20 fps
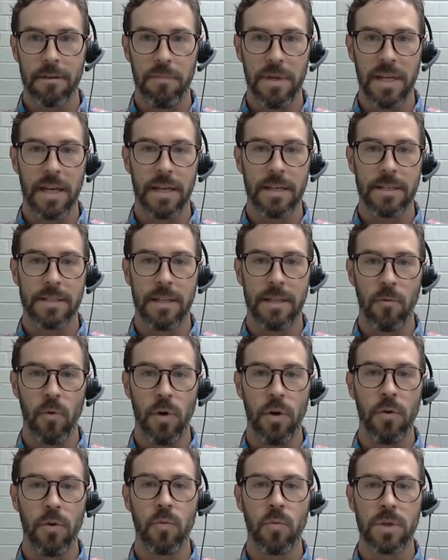because the
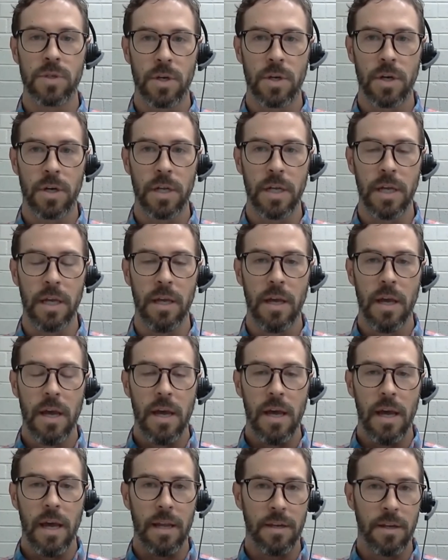wound was dirty,
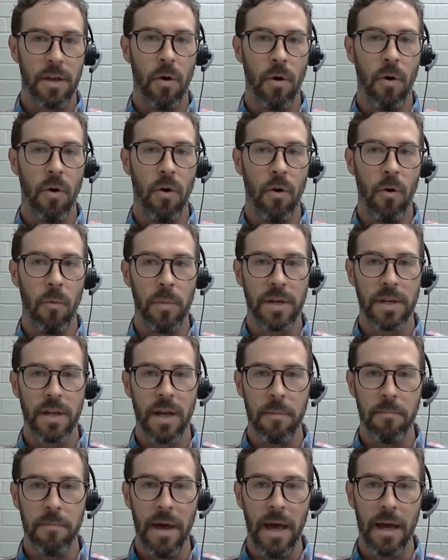and to go home and
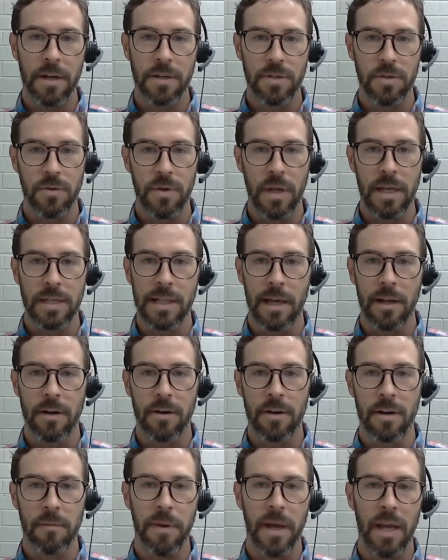come back 2 days later
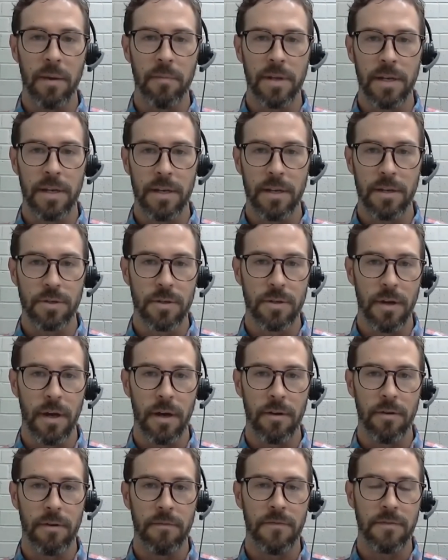and pay him an additional
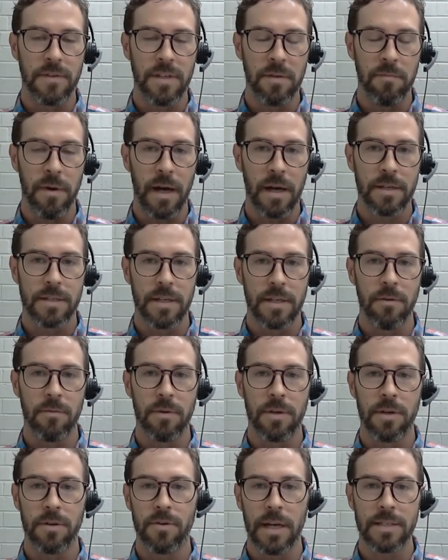$150 and he would
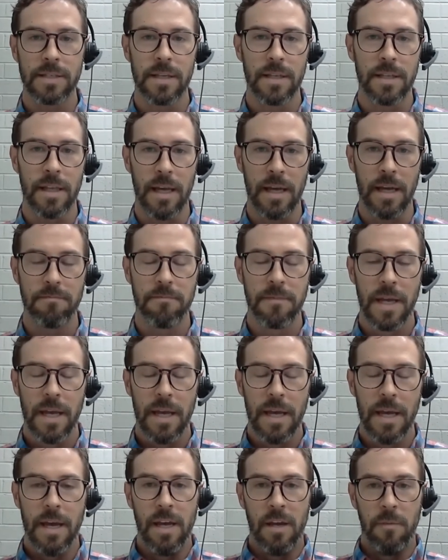address it then.
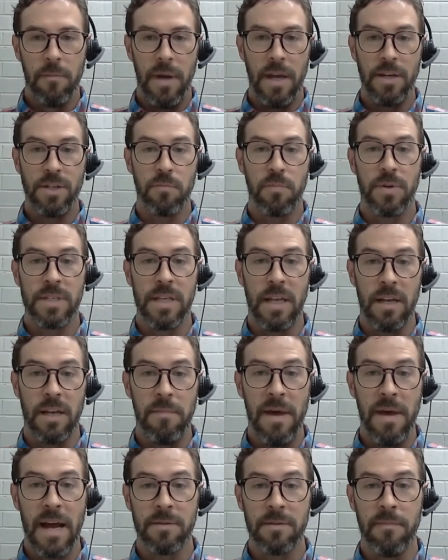Patient presented
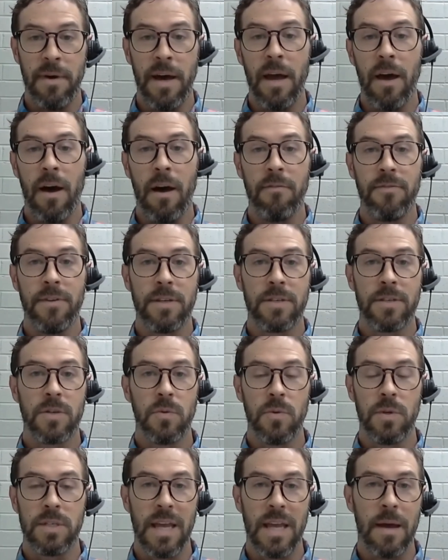back to my office and
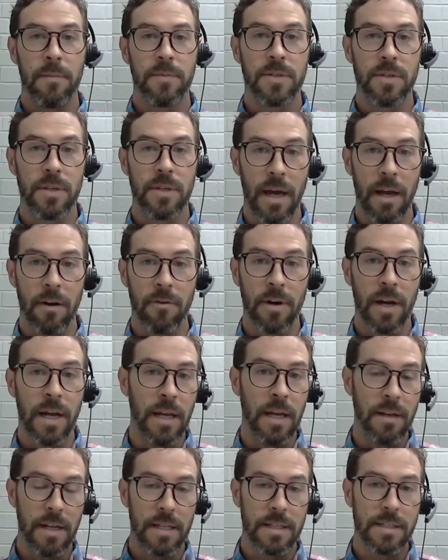was absolutely
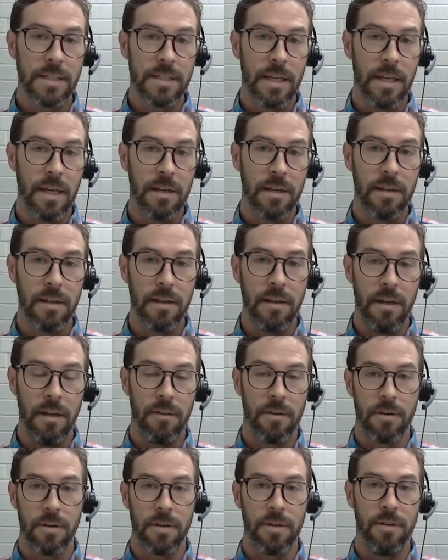irate and said,
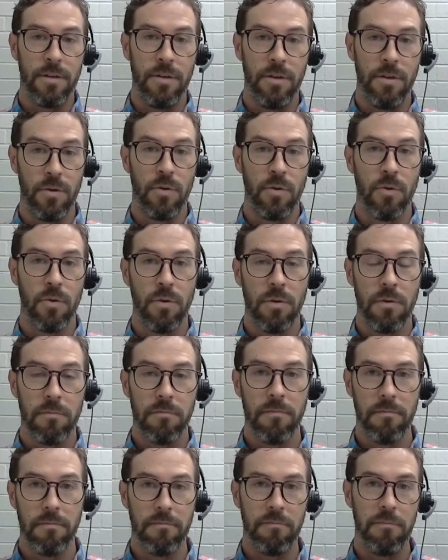either you,
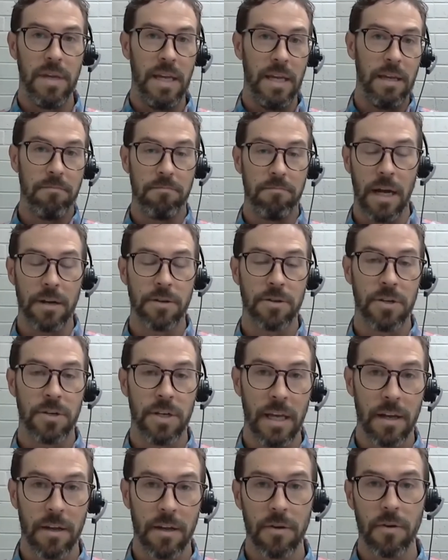me, Dr.
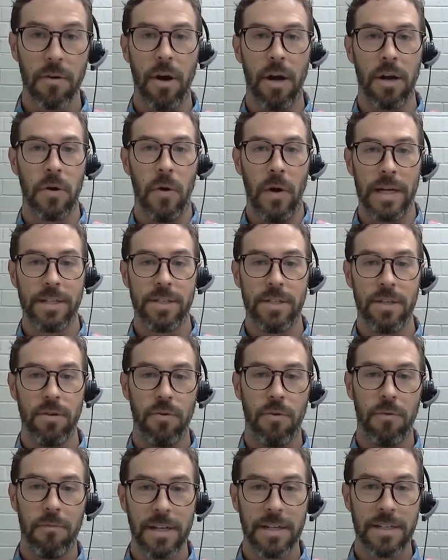Nick, are going
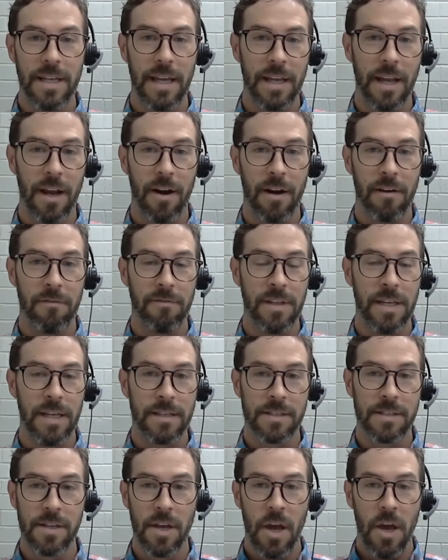to take care of
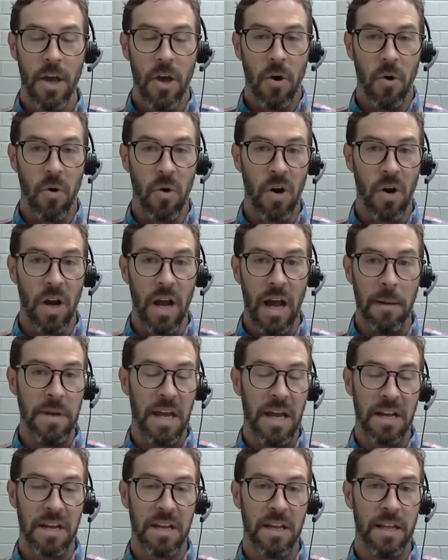this, or I'm
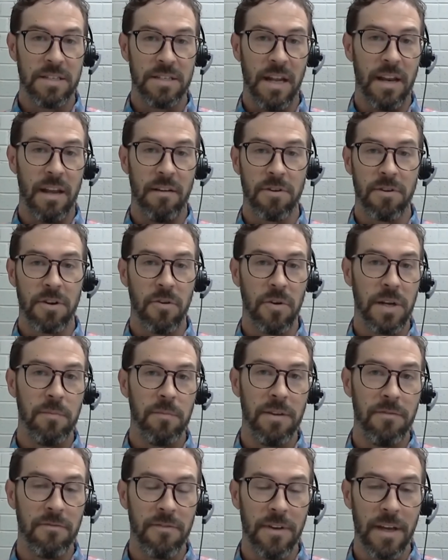not, it's not ever going to be
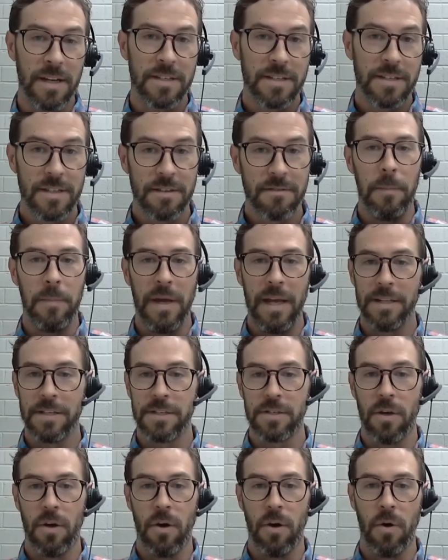fixed. And
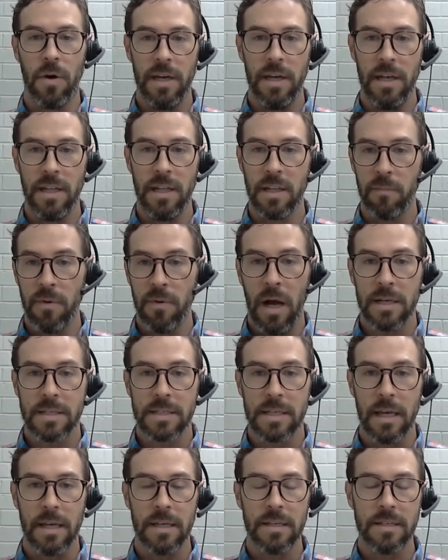so in the
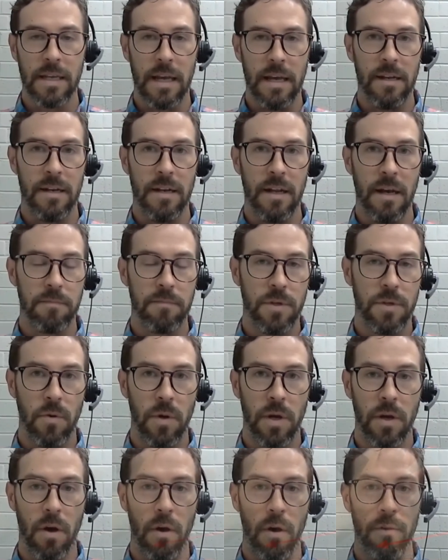process, I ended up
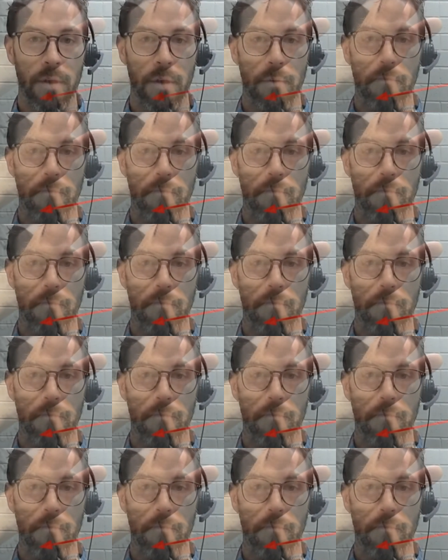doing all the